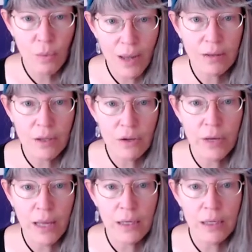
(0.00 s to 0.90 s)
the way that
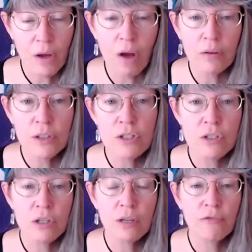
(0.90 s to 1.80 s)
you're gaining
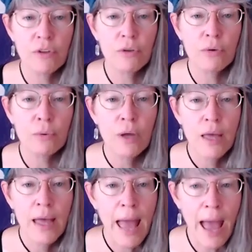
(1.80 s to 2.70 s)
knowledge if you
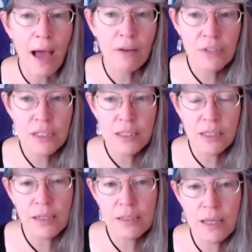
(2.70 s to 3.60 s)
have
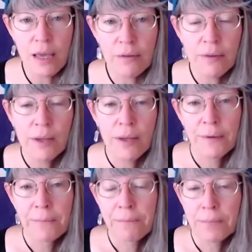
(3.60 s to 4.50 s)
dyslexia.
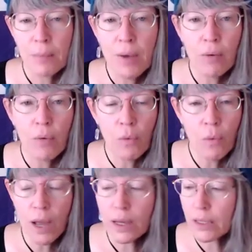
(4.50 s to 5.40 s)
But
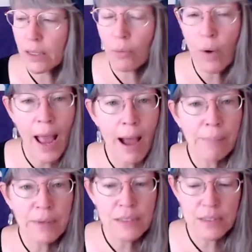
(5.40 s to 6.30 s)
what
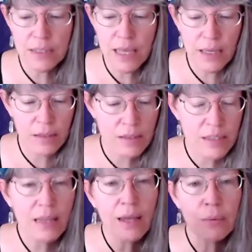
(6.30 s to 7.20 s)
happens is,
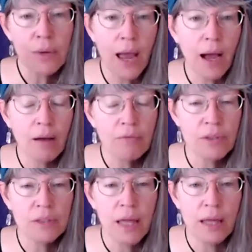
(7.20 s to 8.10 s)
say like we
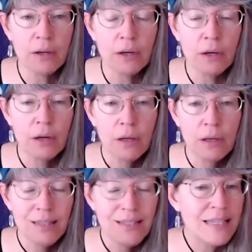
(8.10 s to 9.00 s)
have the letter
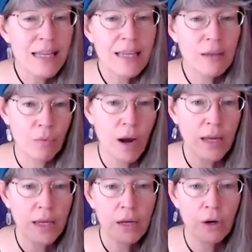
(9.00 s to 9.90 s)
D
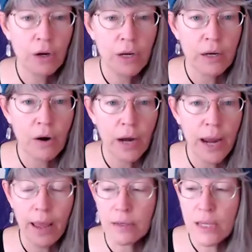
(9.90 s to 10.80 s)
right here in our
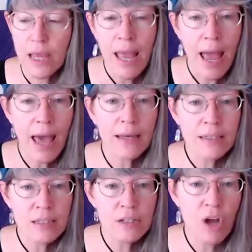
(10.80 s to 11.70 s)
hand, and
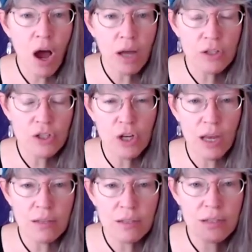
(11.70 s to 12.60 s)
it's not
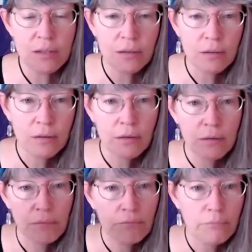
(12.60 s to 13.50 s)
just,
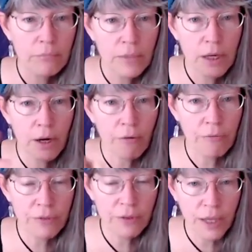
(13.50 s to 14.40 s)

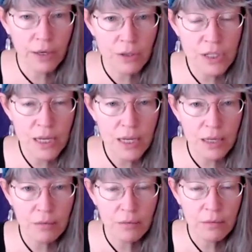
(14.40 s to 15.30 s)
the letter
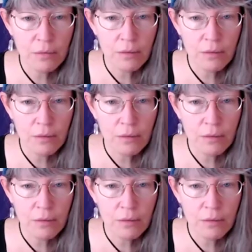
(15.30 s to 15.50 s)
D.